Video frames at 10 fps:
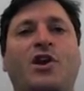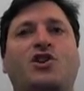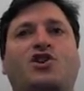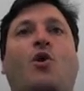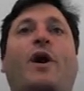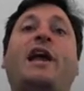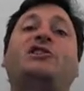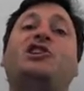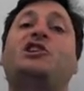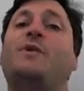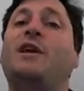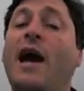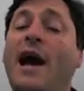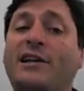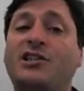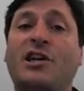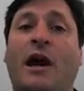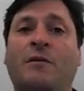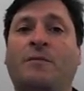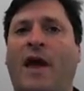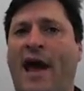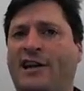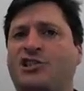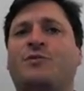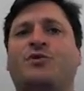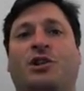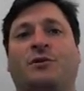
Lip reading: So HTTPS adds some